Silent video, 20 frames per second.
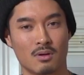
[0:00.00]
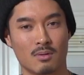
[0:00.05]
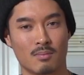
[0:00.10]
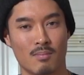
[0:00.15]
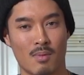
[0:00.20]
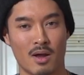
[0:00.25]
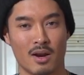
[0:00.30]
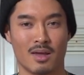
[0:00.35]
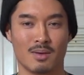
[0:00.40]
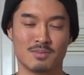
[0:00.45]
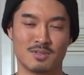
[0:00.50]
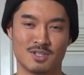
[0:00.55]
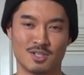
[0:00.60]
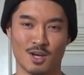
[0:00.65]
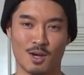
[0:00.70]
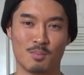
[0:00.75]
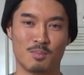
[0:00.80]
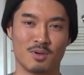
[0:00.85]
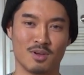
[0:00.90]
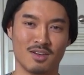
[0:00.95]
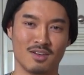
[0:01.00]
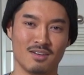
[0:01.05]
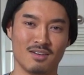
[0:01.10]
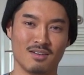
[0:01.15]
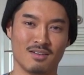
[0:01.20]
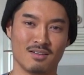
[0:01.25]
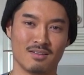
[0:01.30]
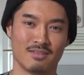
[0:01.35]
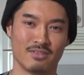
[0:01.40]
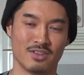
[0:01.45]
My name's JP.
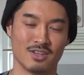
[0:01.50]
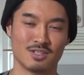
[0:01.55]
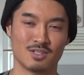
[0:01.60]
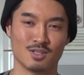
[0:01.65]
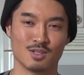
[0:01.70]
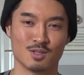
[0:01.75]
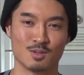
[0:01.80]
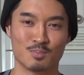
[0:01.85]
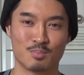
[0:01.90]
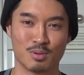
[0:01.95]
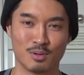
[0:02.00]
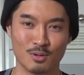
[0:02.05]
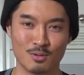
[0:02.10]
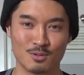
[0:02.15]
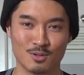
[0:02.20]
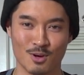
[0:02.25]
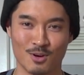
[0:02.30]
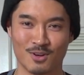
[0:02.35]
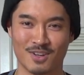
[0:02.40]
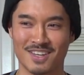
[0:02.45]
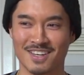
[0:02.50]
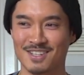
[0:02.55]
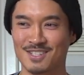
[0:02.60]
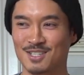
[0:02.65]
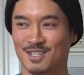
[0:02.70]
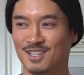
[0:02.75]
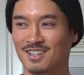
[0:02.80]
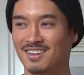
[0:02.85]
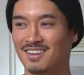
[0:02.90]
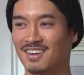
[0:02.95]
This is Pluton
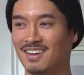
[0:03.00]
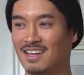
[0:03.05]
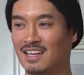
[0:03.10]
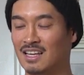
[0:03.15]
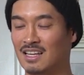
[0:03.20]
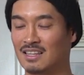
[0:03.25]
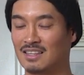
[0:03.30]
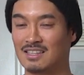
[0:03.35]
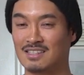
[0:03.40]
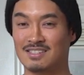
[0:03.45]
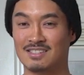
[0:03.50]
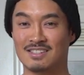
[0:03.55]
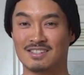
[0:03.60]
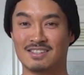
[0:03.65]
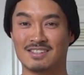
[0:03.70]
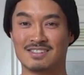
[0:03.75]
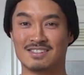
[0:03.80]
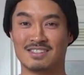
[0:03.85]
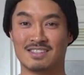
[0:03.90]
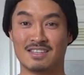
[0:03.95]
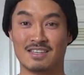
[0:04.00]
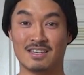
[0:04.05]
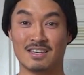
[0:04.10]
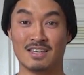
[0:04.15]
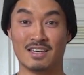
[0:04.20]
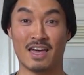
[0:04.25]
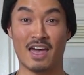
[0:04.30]
Kitchen. This is the